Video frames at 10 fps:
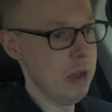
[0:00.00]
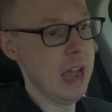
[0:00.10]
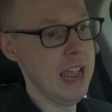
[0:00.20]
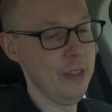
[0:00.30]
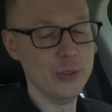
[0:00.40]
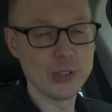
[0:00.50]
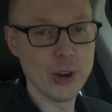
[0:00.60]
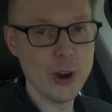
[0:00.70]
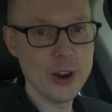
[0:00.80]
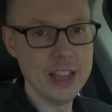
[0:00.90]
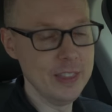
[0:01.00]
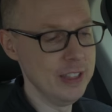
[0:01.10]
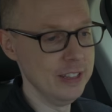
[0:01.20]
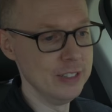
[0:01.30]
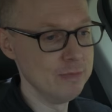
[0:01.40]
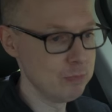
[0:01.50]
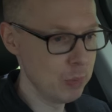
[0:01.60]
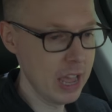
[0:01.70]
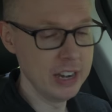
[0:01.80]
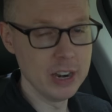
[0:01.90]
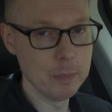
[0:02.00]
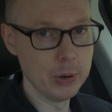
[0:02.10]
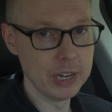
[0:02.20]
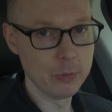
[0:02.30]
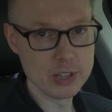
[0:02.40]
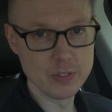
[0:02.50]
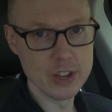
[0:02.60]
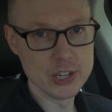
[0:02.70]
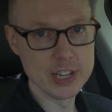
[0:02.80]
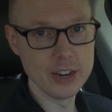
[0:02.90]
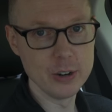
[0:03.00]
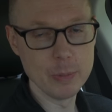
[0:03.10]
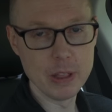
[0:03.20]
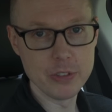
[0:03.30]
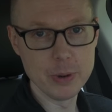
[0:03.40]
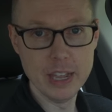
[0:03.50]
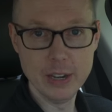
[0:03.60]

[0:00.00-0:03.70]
I had this car and then ended up putting a reservation down on a Model 3